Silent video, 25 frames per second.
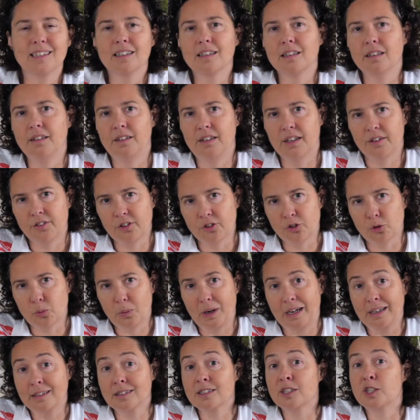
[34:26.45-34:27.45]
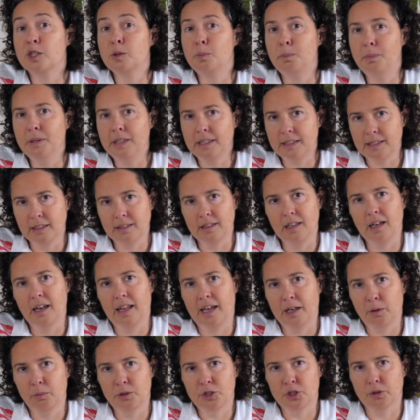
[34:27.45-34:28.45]
This is where speaking the
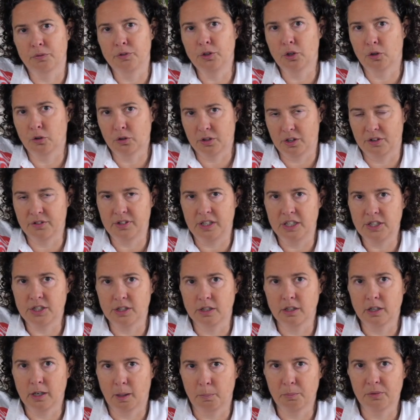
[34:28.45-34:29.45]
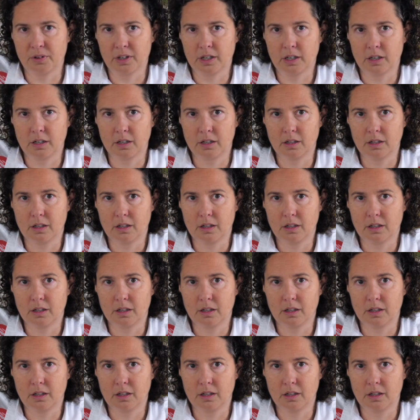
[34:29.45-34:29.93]
language of the organization comes in.